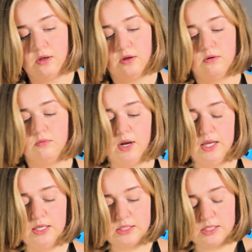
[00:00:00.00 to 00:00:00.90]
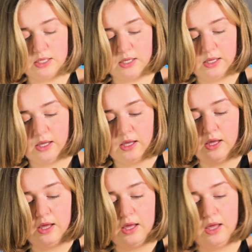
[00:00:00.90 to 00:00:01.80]
All right.
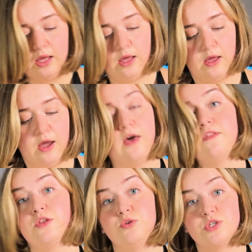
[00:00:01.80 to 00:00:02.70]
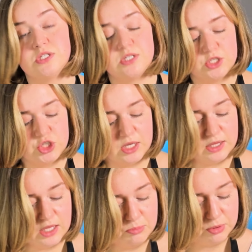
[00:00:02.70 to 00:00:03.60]
And then you just
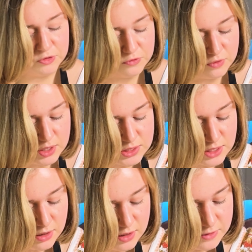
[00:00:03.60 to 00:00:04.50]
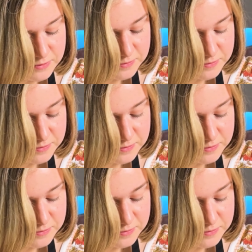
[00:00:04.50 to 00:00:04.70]
gently put the frosting on.